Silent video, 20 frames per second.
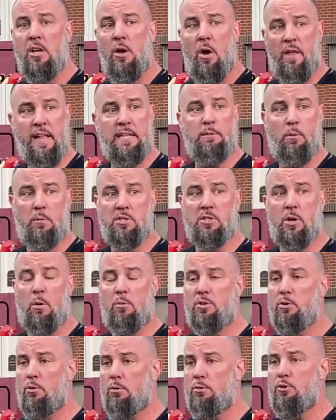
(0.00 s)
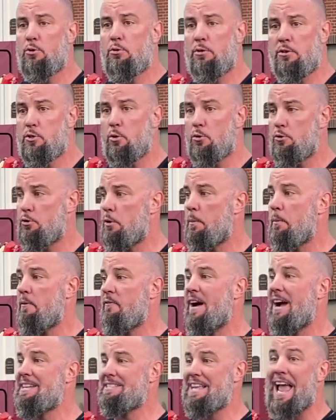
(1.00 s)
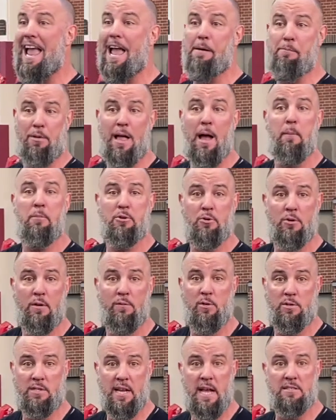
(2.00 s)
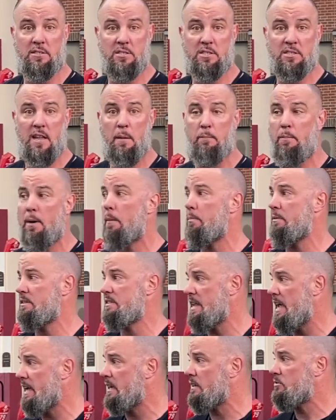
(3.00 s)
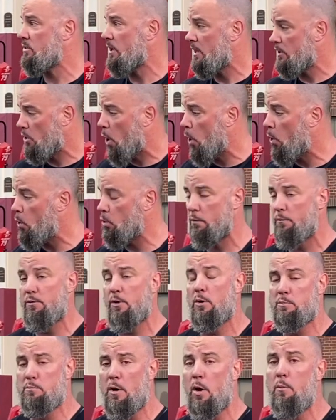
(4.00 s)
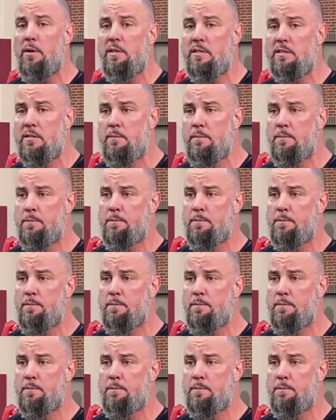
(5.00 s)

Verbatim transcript: And that's why we start with Tour Duty. Tour Duty provides ample opportunity for those guys to step up and take hold of those moments